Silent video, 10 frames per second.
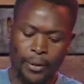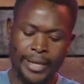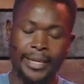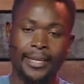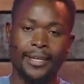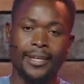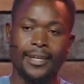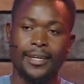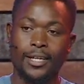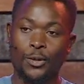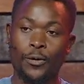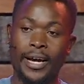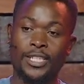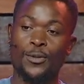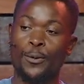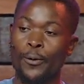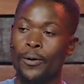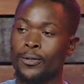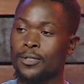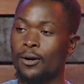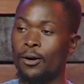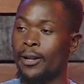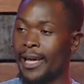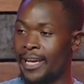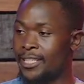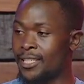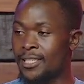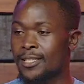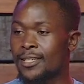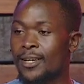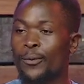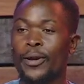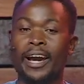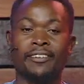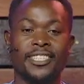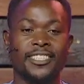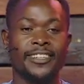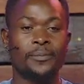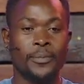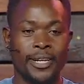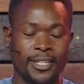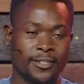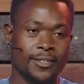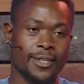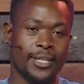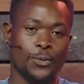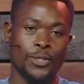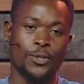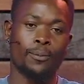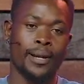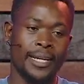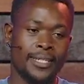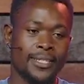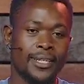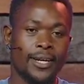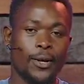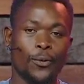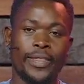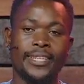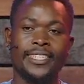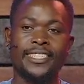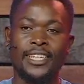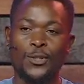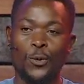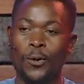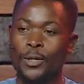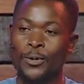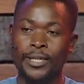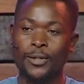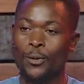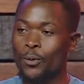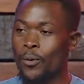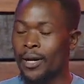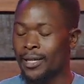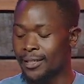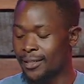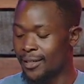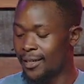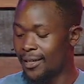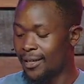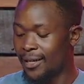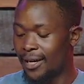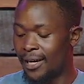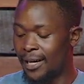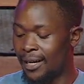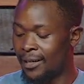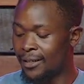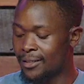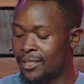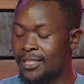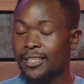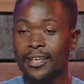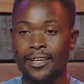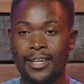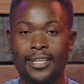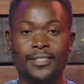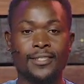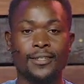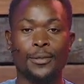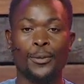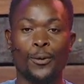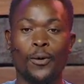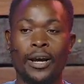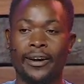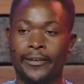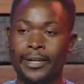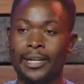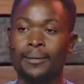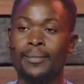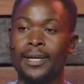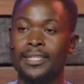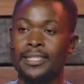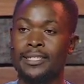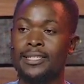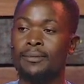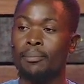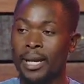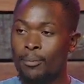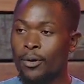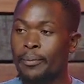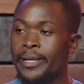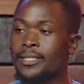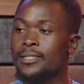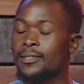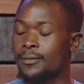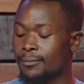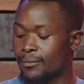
We do that throughout all ages. We have a children ministry that we are so blessed with, the teachers who are doing good work, teaching the kids through a curriculum that is Bible-based.